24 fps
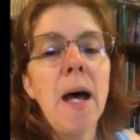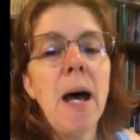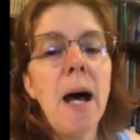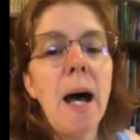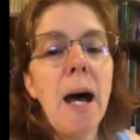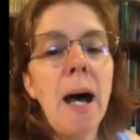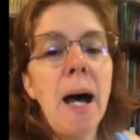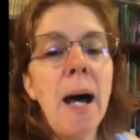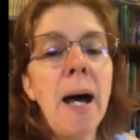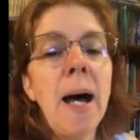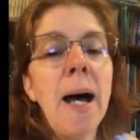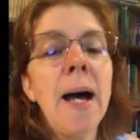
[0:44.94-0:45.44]

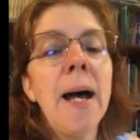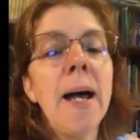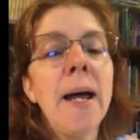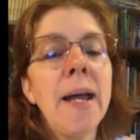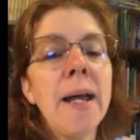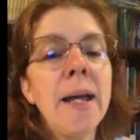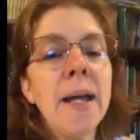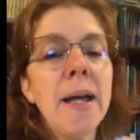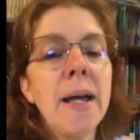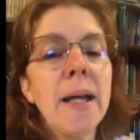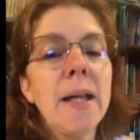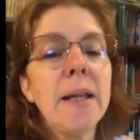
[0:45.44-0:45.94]

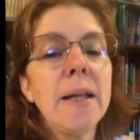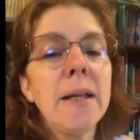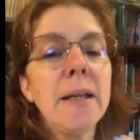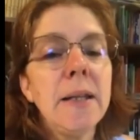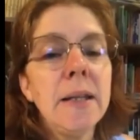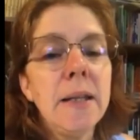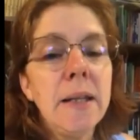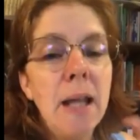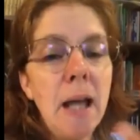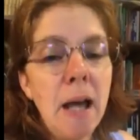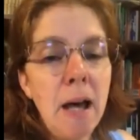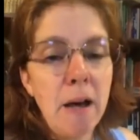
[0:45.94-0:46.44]
I
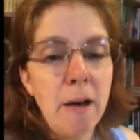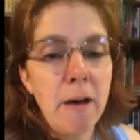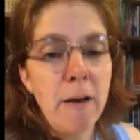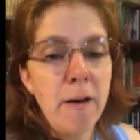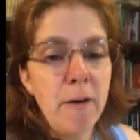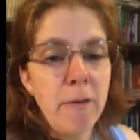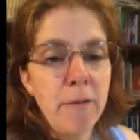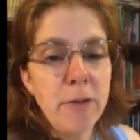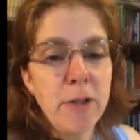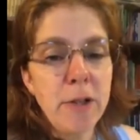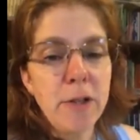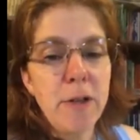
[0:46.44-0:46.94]

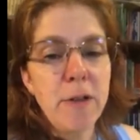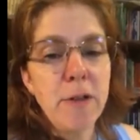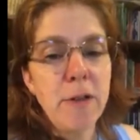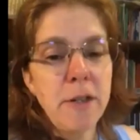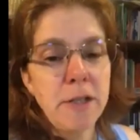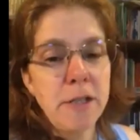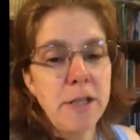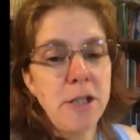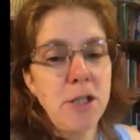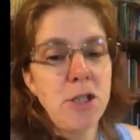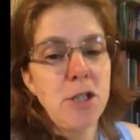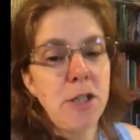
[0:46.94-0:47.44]
loved the
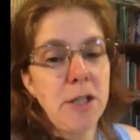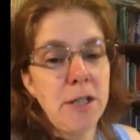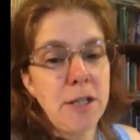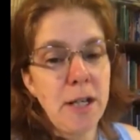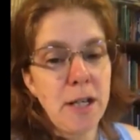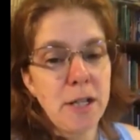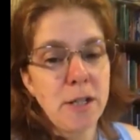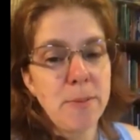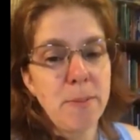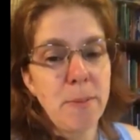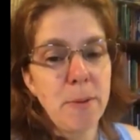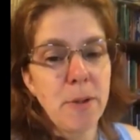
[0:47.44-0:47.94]
teaching
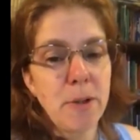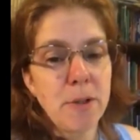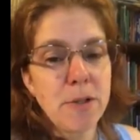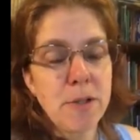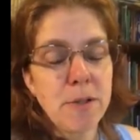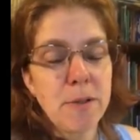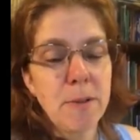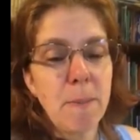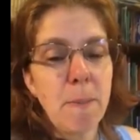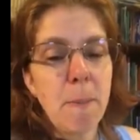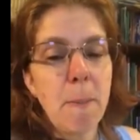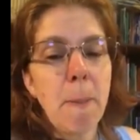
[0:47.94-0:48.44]

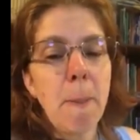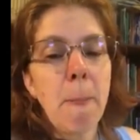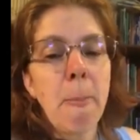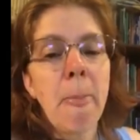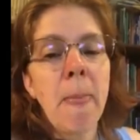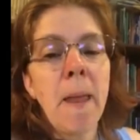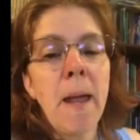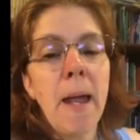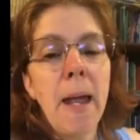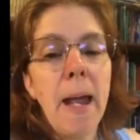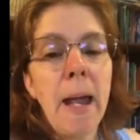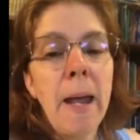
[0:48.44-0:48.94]
textbooks.
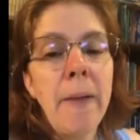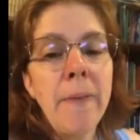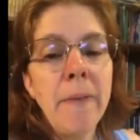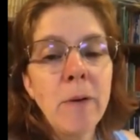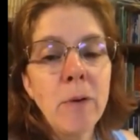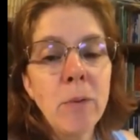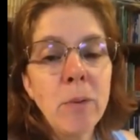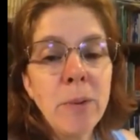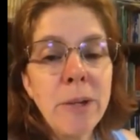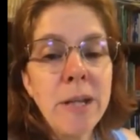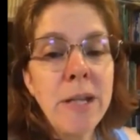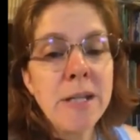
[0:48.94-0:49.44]
And the
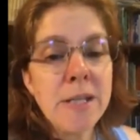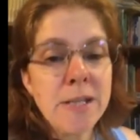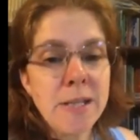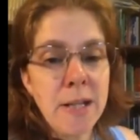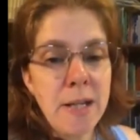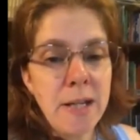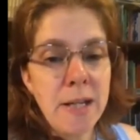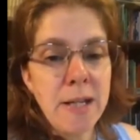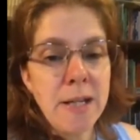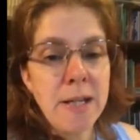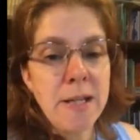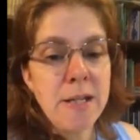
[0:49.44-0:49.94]
reason
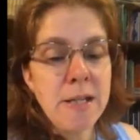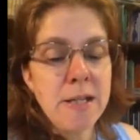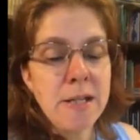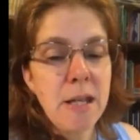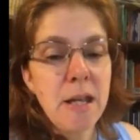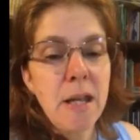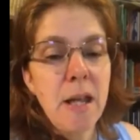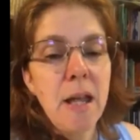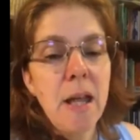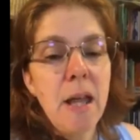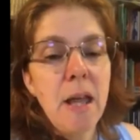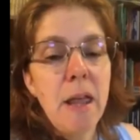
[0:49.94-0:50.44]
is
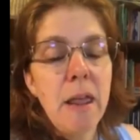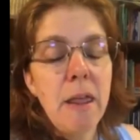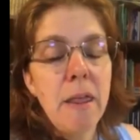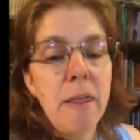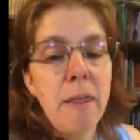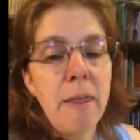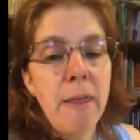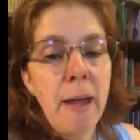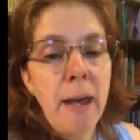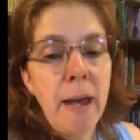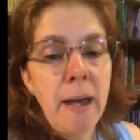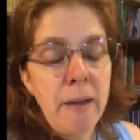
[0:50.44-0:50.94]

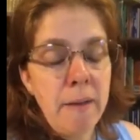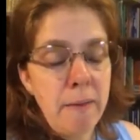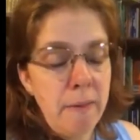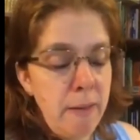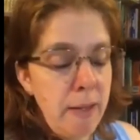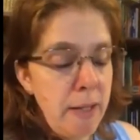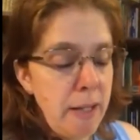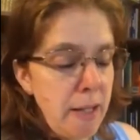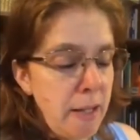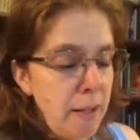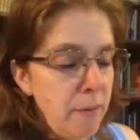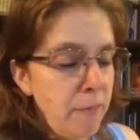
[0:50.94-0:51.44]
that
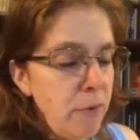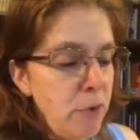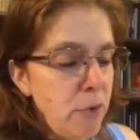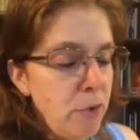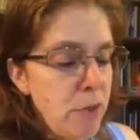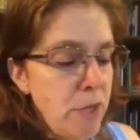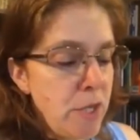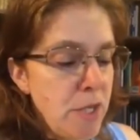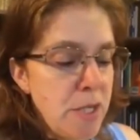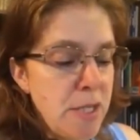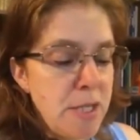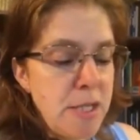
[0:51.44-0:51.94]
they give you
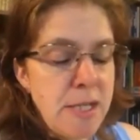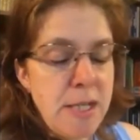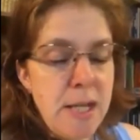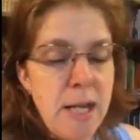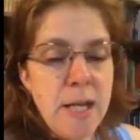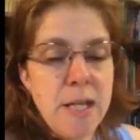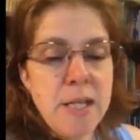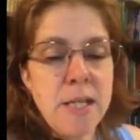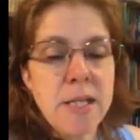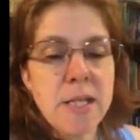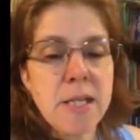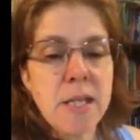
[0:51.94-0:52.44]
this
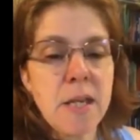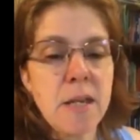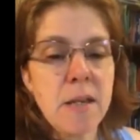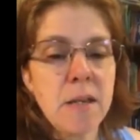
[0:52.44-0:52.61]
disc